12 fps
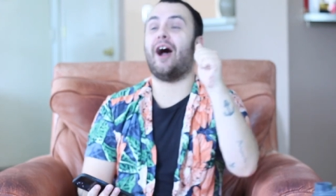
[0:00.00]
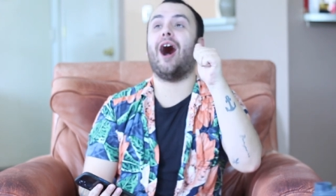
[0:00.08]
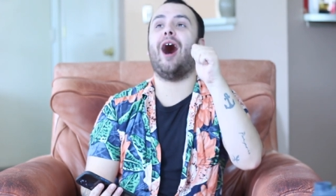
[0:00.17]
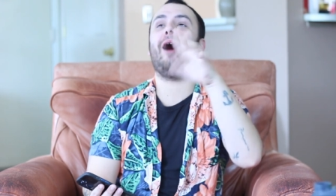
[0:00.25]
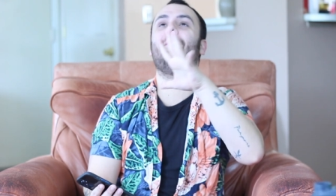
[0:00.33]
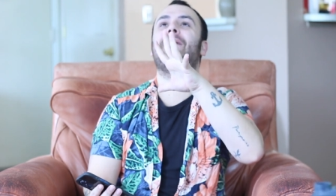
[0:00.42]

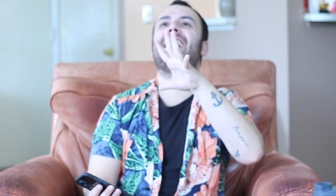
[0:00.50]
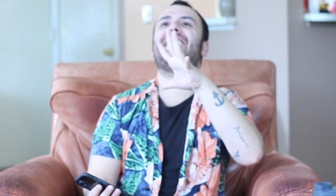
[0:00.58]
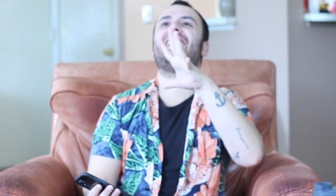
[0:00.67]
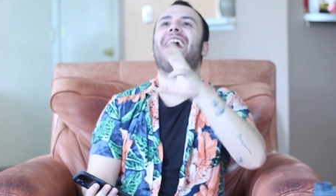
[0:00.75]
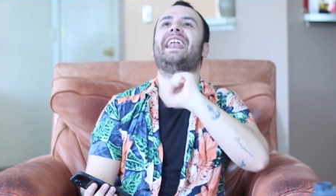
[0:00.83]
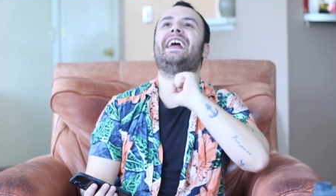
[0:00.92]
Oh my
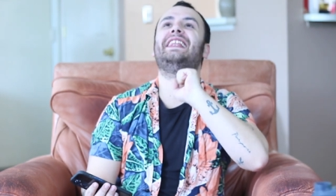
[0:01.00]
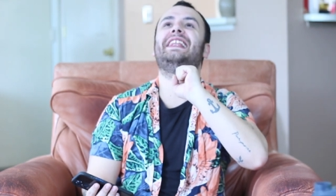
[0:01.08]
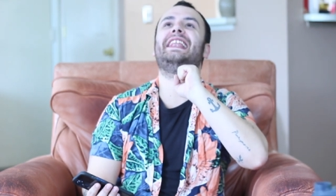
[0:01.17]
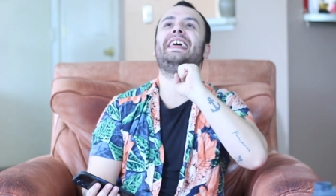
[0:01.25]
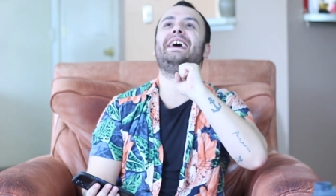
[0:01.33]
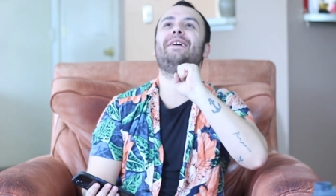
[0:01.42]
God,
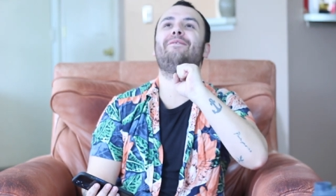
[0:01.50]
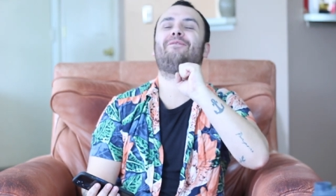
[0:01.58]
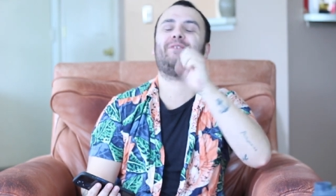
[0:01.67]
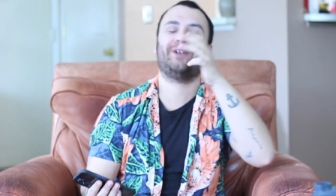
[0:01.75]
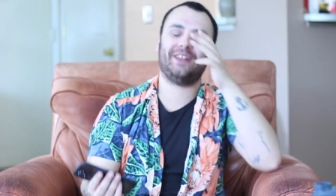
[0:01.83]
I live for